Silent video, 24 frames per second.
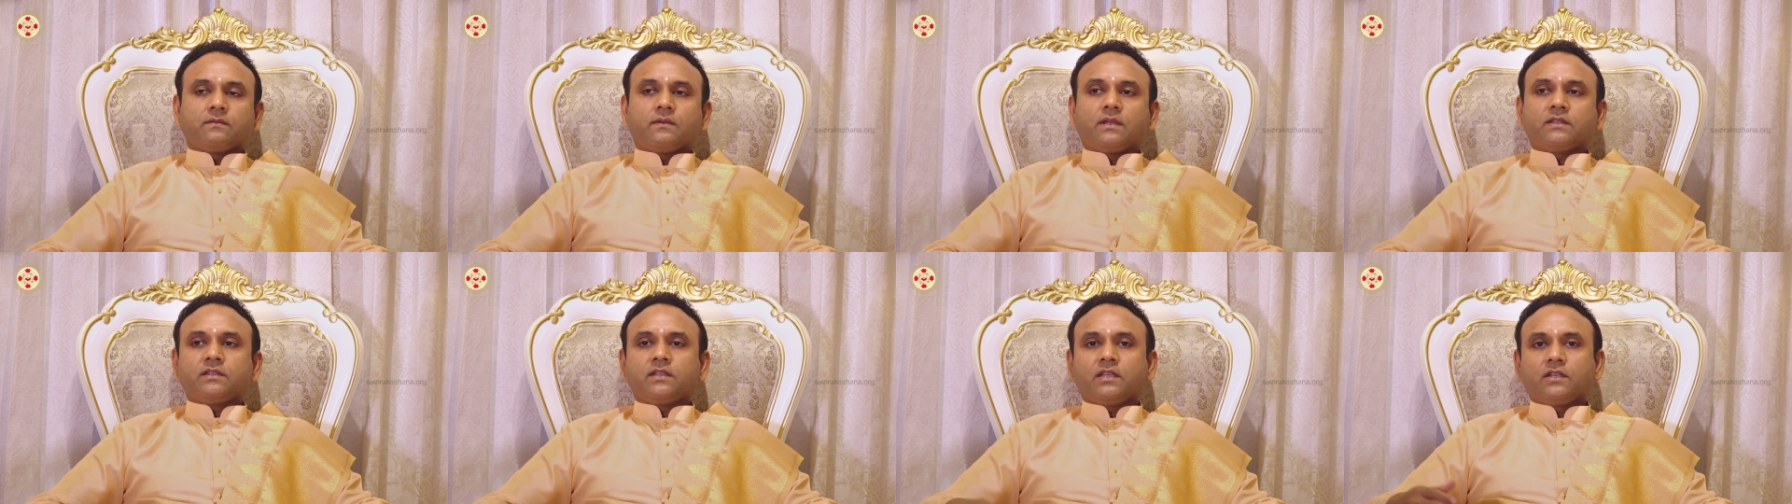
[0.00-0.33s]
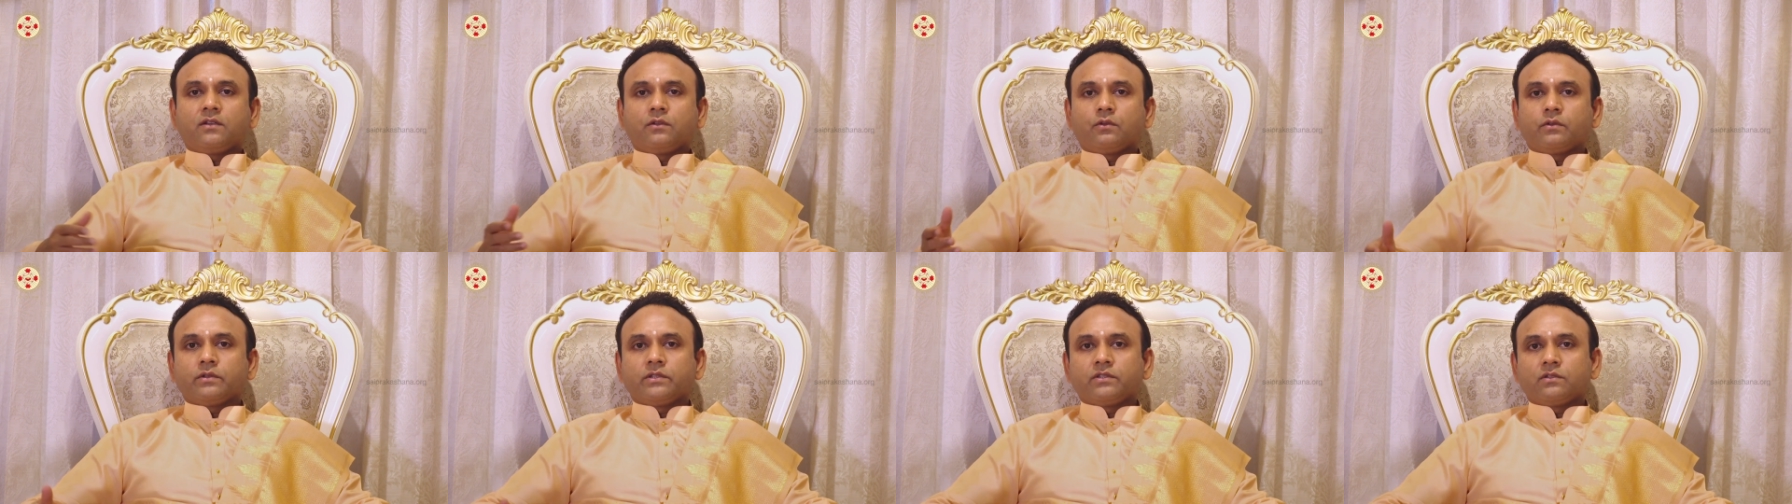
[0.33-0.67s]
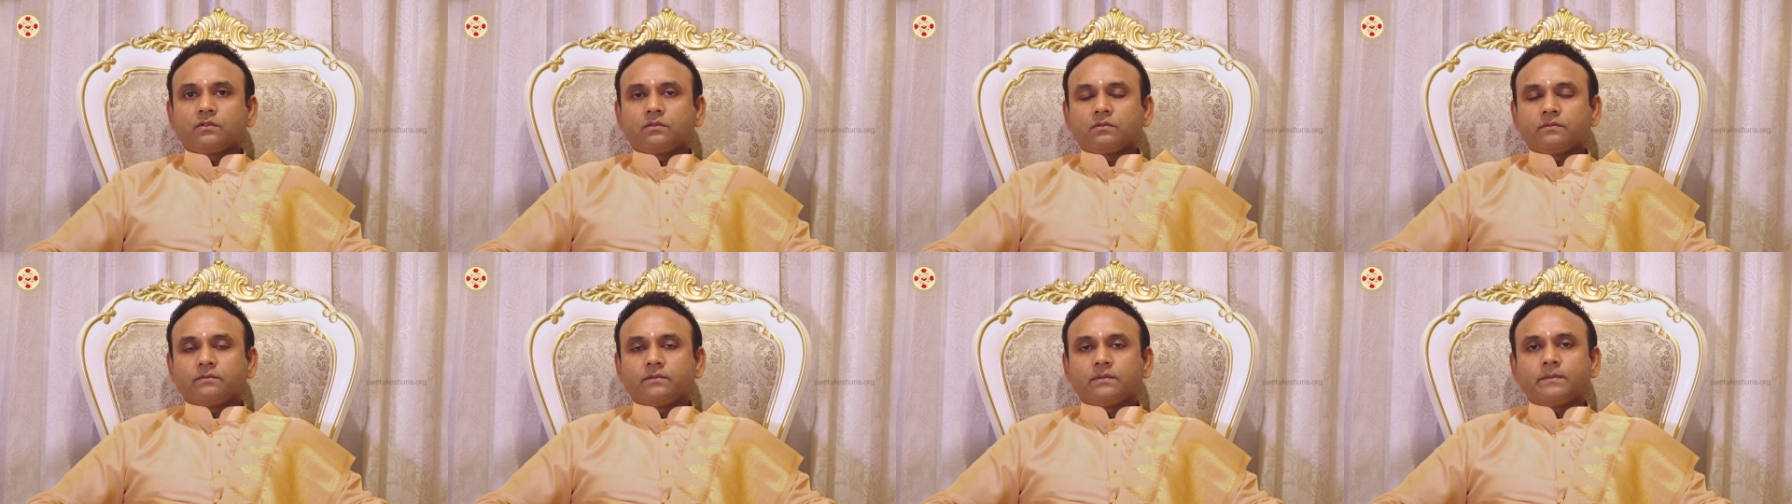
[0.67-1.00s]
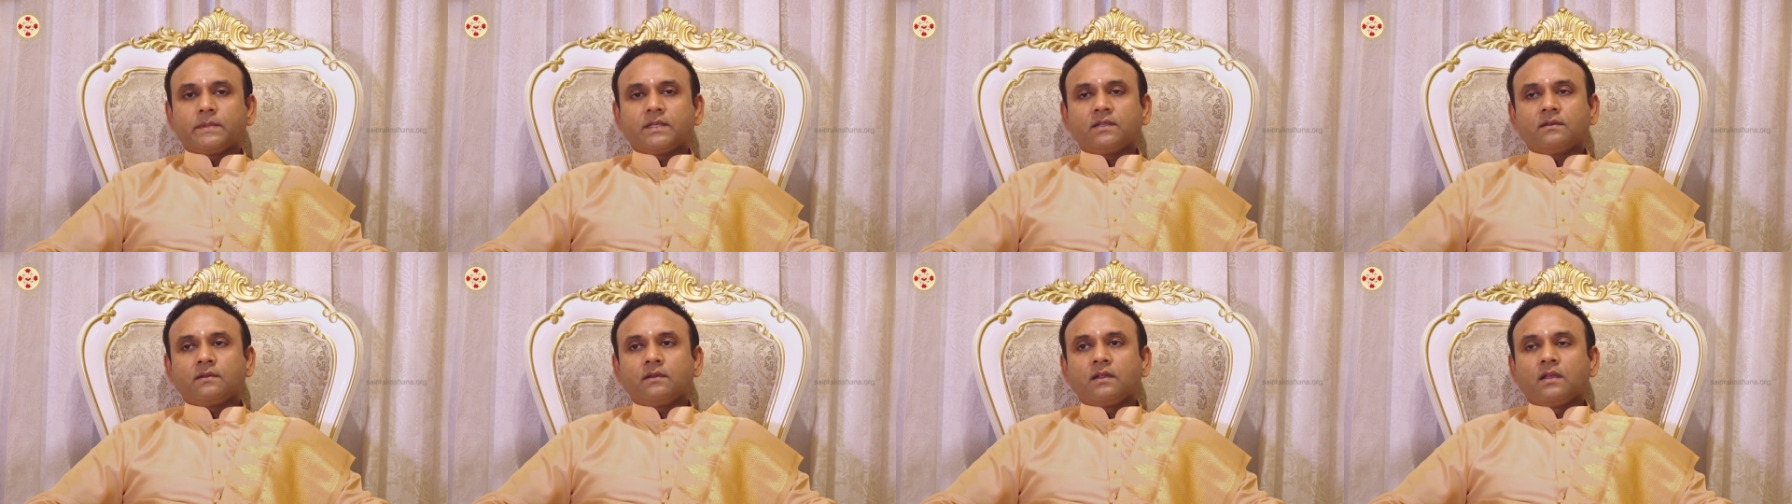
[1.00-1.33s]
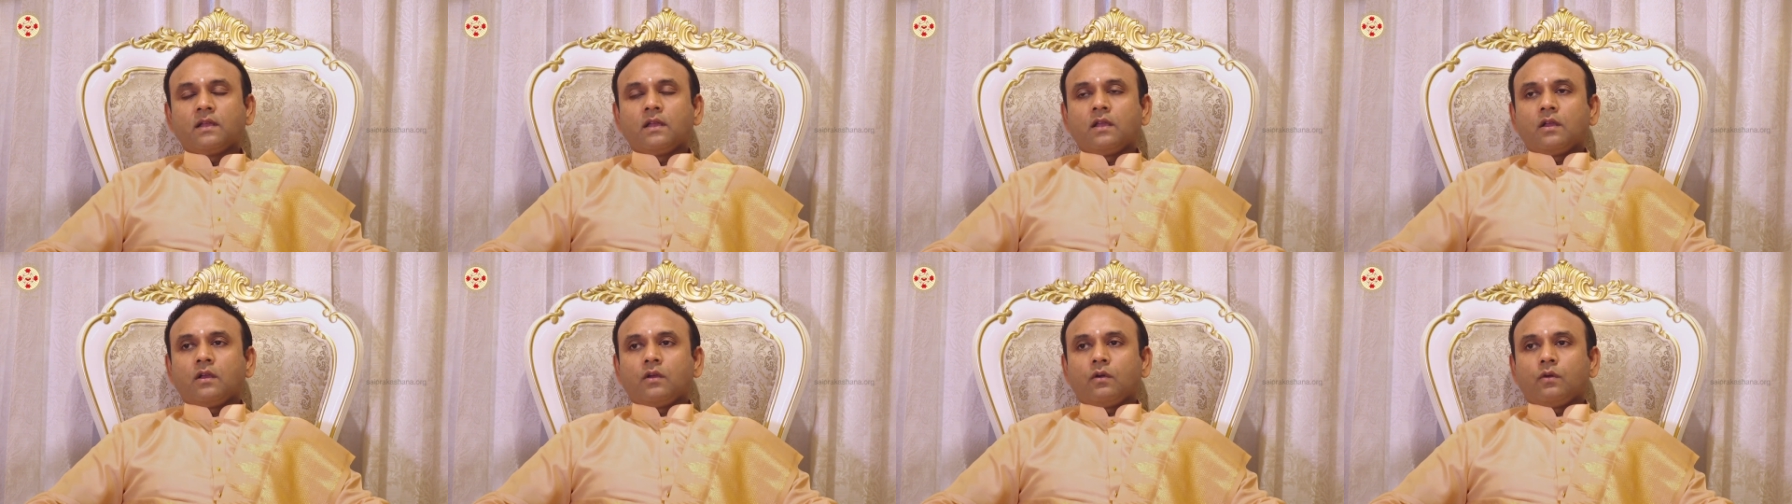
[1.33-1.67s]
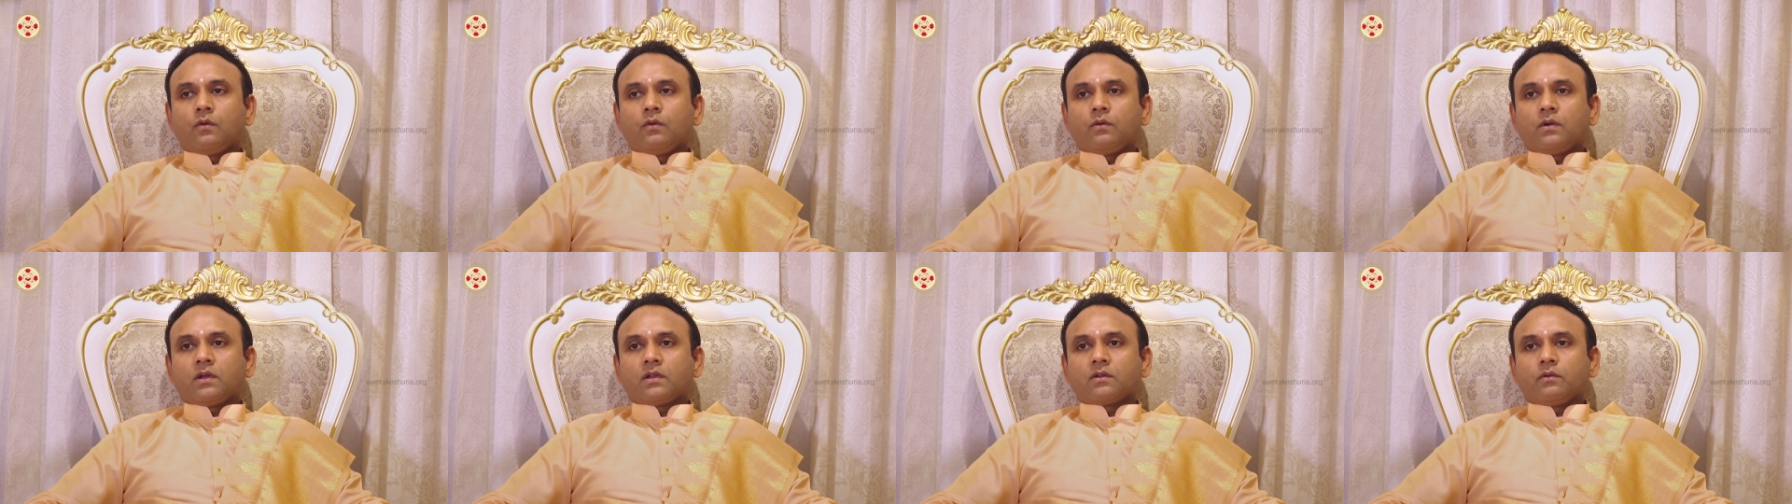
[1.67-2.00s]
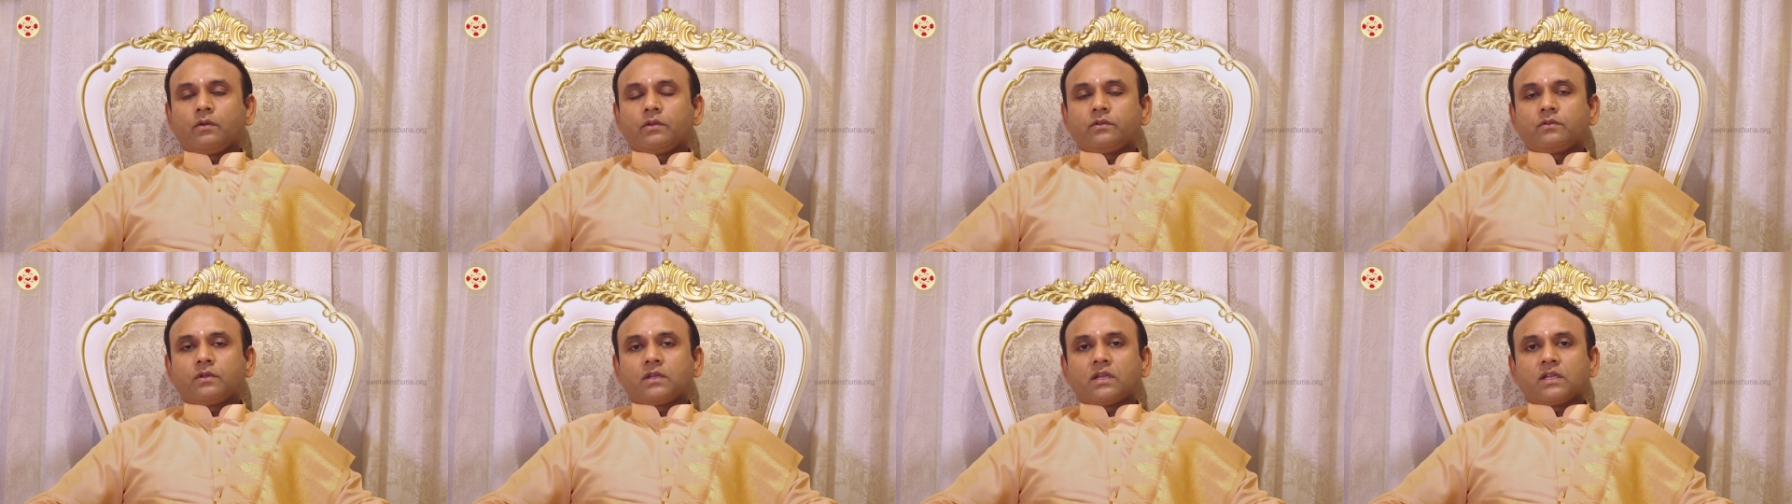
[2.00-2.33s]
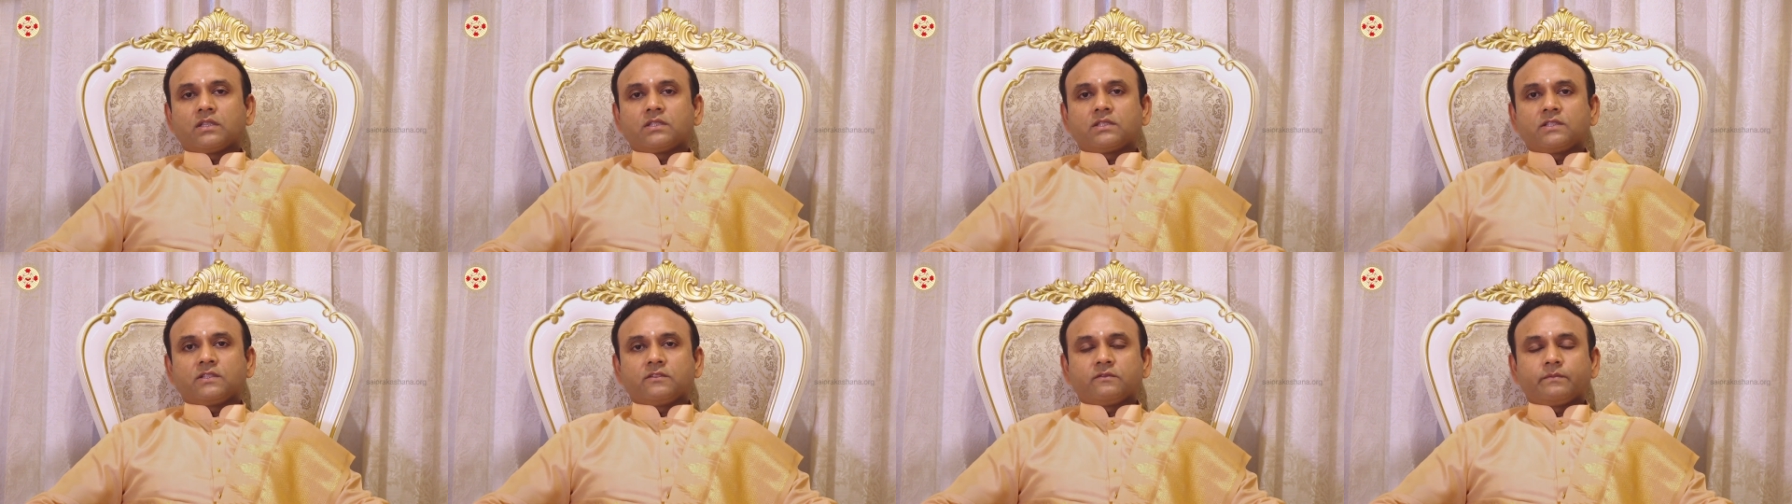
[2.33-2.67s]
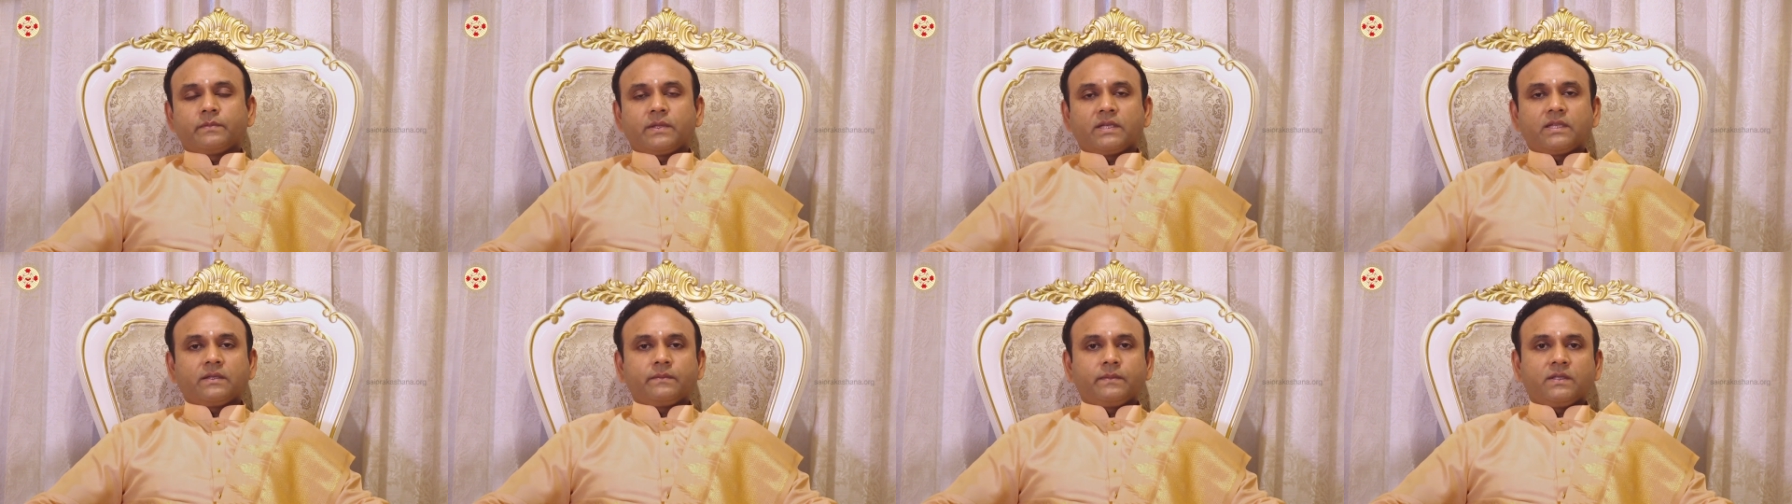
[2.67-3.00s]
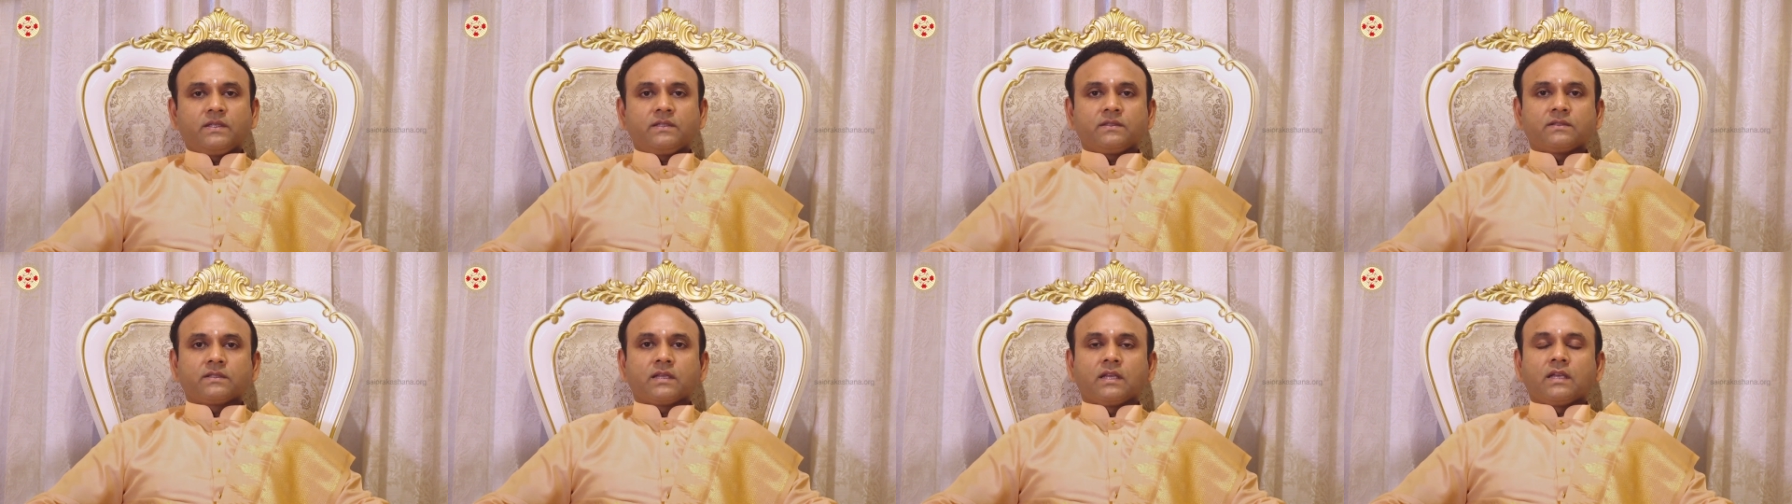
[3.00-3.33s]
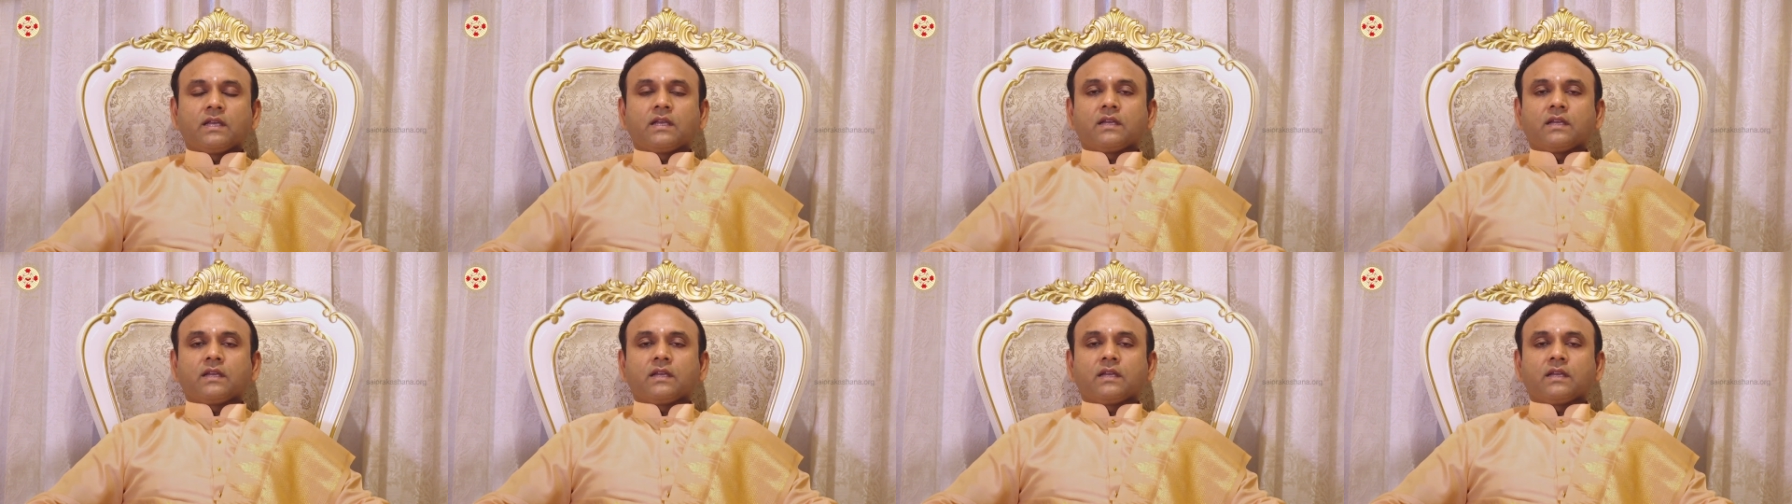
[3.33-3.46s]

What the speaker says: when they grow into women who are going to conceive babies,